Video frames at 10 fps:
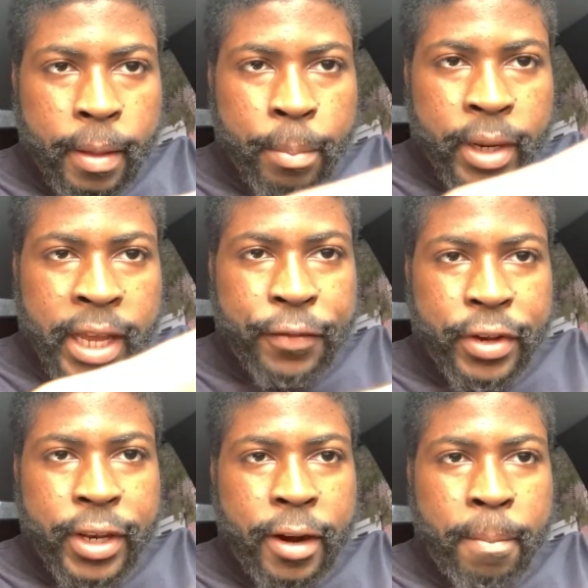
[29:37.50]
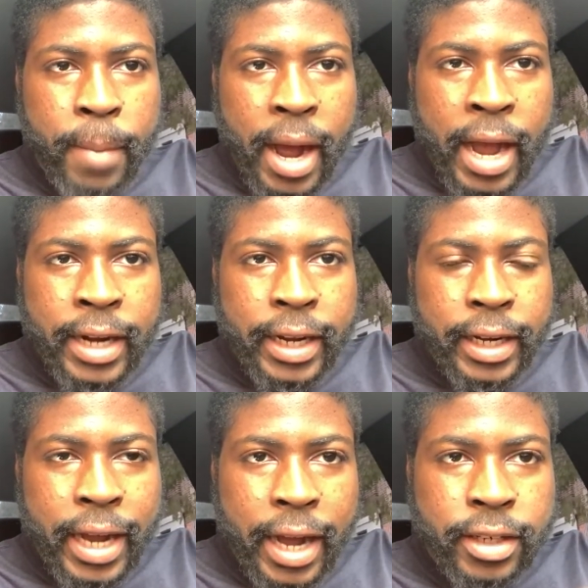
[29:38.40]
but even their mind
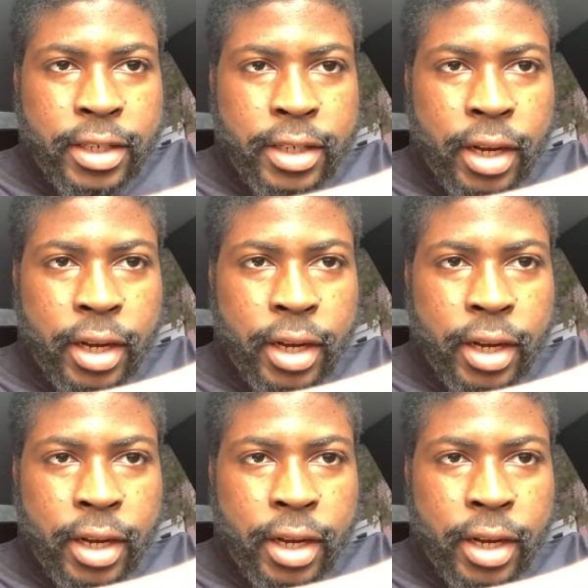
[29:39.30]
and conscience,